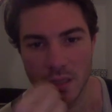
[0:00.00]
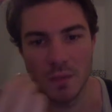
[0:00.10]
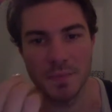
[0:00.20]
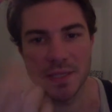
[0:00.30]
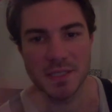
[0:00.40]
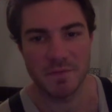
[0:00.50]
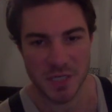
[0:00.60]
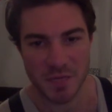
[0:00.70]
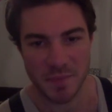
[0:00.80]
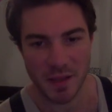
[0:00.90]
Because if
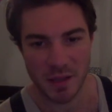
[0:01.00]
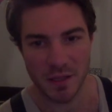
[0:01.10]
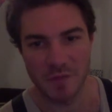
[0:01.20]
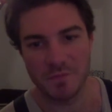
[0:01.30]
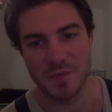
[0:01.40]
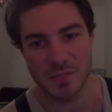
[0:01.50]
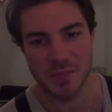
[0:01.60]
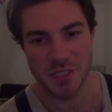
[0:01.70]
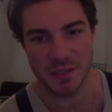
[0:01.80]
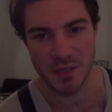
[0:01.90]
bishop
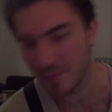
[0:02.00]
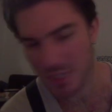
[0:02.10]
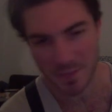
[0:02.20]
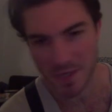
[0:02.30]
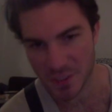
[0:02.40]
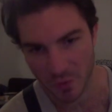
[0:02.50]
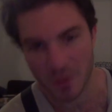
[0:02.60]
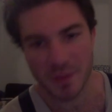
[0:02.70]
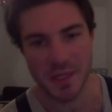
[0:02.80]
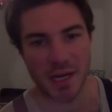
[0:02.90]

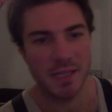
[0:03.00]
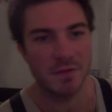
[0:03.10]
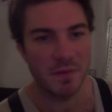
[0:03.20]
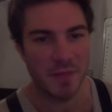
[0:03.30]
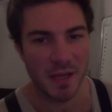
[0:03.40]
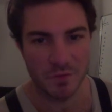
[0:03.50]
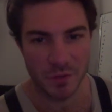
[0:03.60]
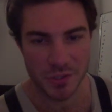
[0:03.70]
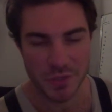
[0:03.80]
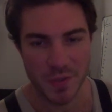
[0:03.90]
h4, then I give up the
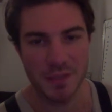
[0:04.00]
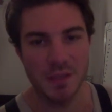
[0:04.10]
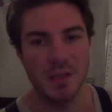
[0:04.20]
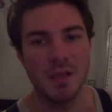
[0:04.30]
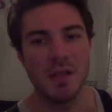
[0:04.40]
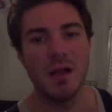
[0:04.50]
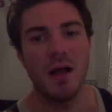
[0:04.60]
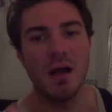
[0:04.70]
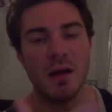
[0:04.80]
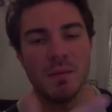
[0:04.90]
f4 square.
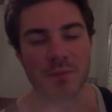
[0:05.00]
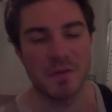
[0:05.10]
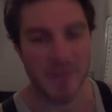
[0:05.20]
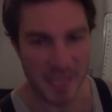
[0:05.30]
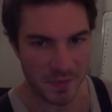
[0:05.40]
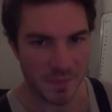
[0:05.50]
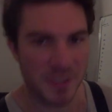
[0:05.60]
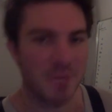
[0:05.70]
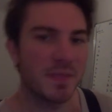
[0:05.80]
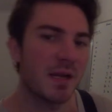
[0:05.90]
But if I keep the
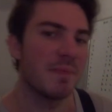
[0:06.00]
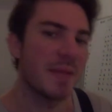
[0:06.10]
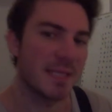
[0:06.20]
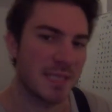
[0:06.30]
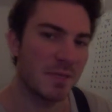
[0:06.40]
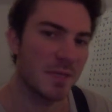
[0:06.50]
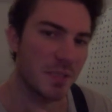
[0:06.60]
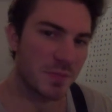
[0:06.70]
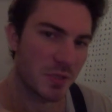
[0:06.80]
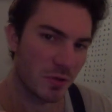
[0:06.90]
bishop there, I maintain the
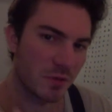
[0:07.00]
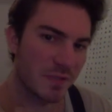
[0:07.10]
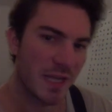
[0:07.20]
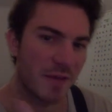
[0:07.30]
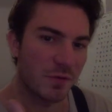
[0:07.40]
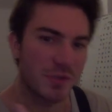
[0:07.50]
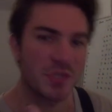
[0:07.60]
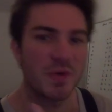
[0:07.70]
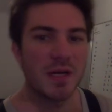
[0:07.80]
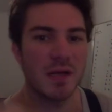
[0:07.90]
bishop's control of the f4
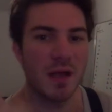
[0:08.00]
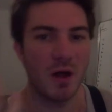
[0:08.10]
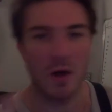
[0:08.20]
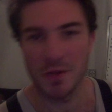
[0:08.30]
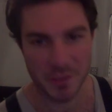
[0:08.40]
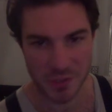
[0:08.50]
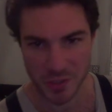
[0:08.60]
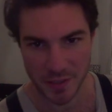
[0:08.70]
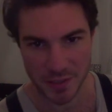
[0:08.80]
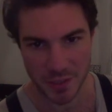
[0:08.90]
square. All the other
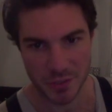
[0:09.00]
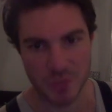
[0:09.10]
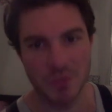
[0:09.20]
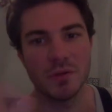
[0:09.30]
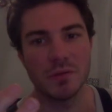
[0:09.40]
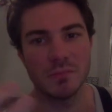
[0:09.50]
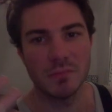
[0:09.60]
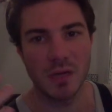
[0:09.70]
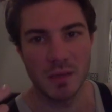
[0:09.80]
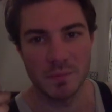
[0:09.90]
squares are controlled.
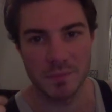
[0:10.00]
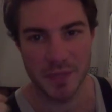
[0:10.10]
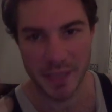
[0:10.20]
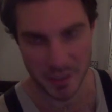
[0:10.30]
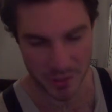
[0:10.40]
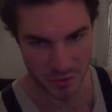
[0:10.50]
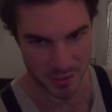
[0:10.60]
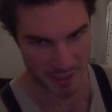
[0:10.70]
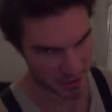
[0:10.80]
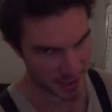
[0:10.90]
The knight controls
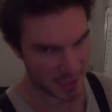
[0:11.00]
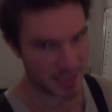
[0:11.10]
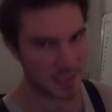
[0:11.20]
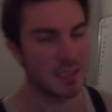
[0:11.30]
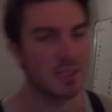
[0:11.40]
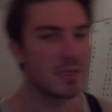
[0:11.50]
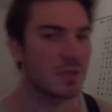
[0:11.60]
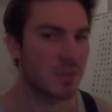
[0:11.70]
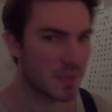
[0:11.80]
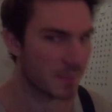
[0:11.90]
h6.
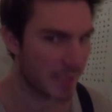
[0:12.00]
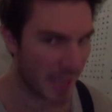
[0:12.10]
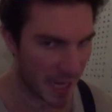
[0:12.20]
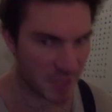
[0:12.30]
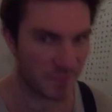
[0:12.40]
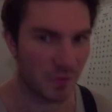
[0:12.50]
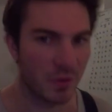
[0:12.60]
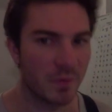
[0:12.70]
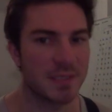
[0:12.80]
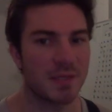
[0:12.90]
So simply h4
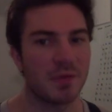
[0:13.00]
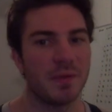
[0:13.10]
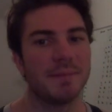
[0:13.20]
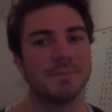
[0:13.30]
wins the queen.